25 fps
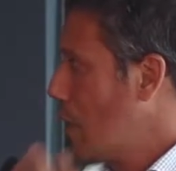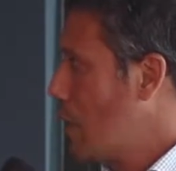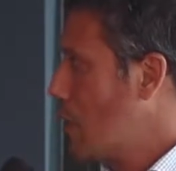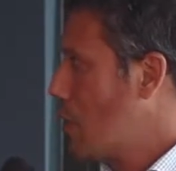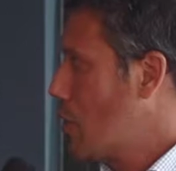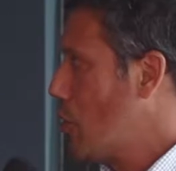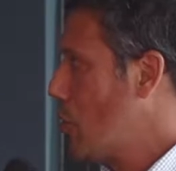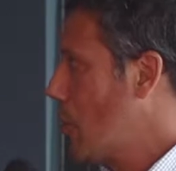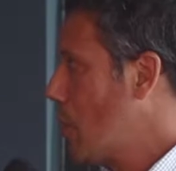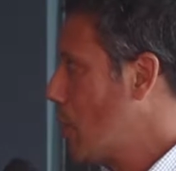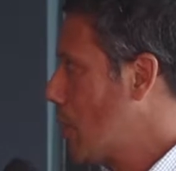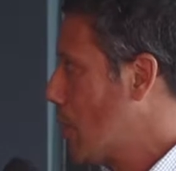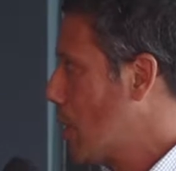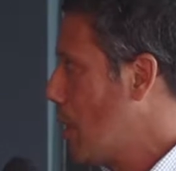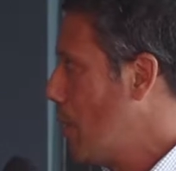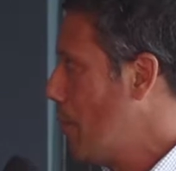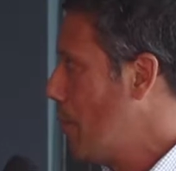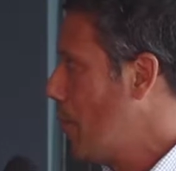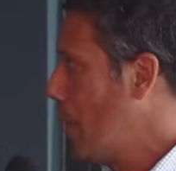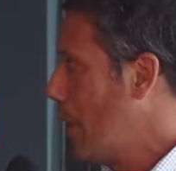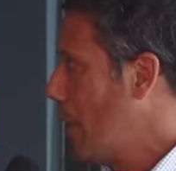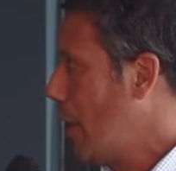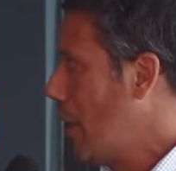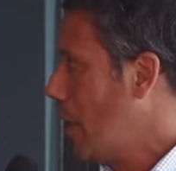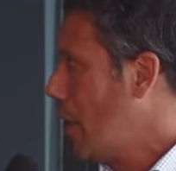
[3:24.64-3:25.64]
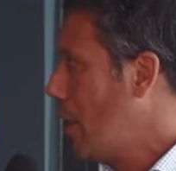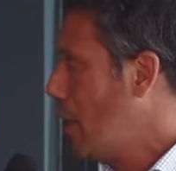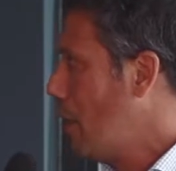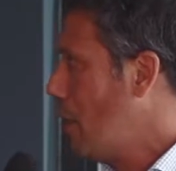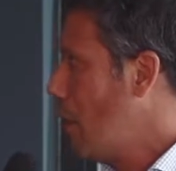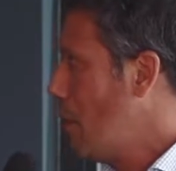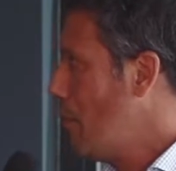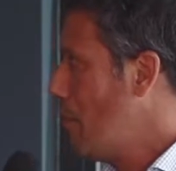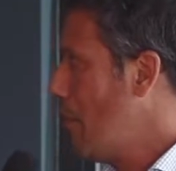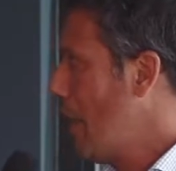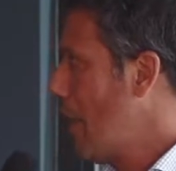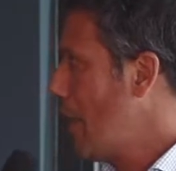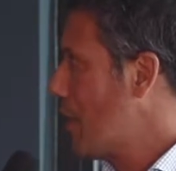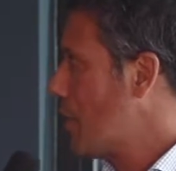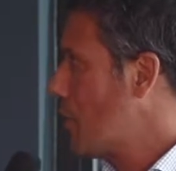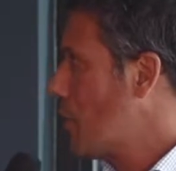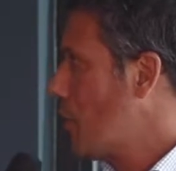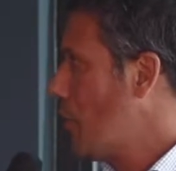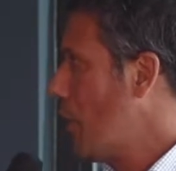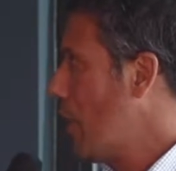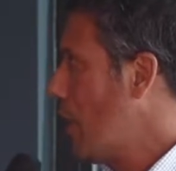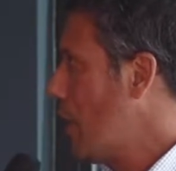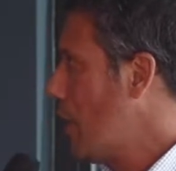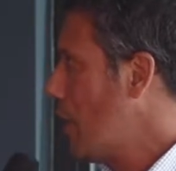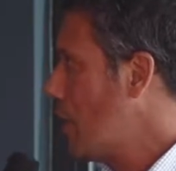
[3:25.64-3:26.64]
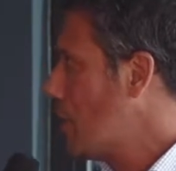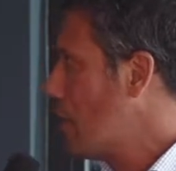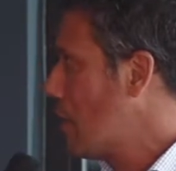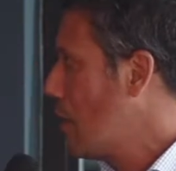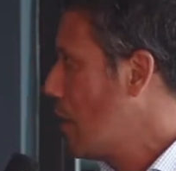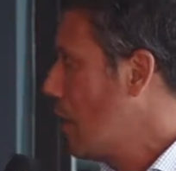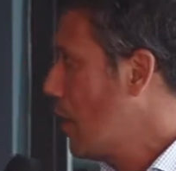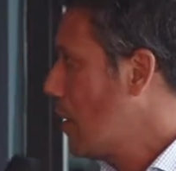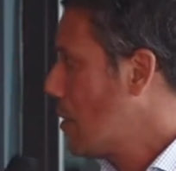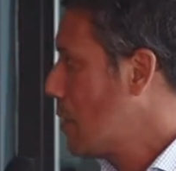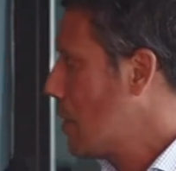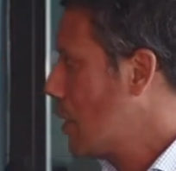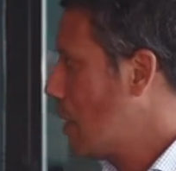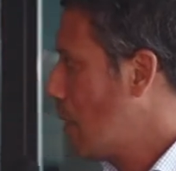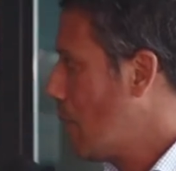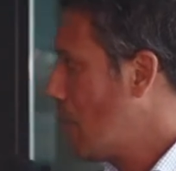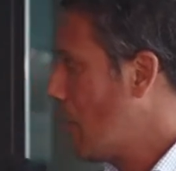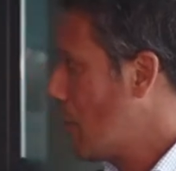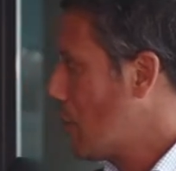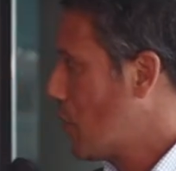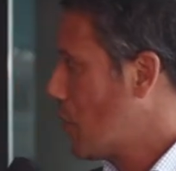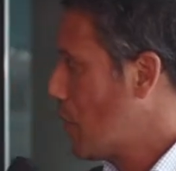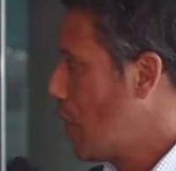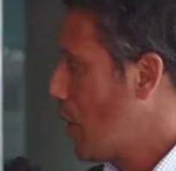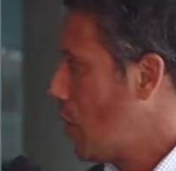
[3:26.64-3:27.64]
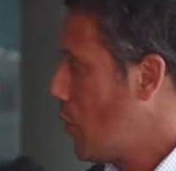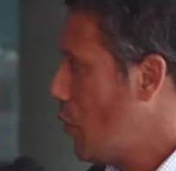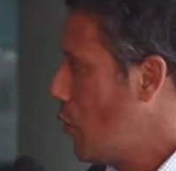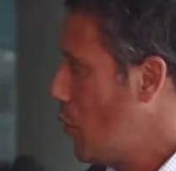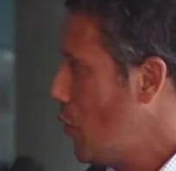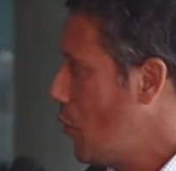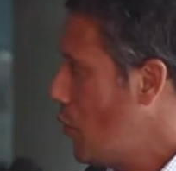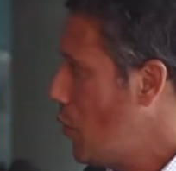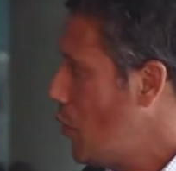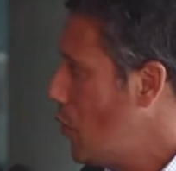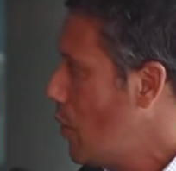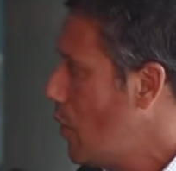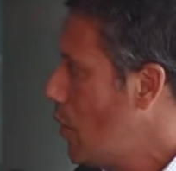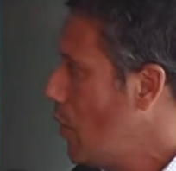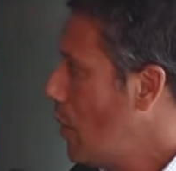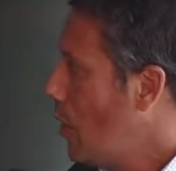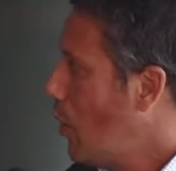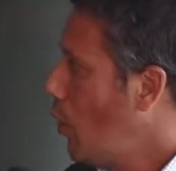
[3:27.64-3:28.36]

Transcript: insurance company, MySpace, think about Yahoo.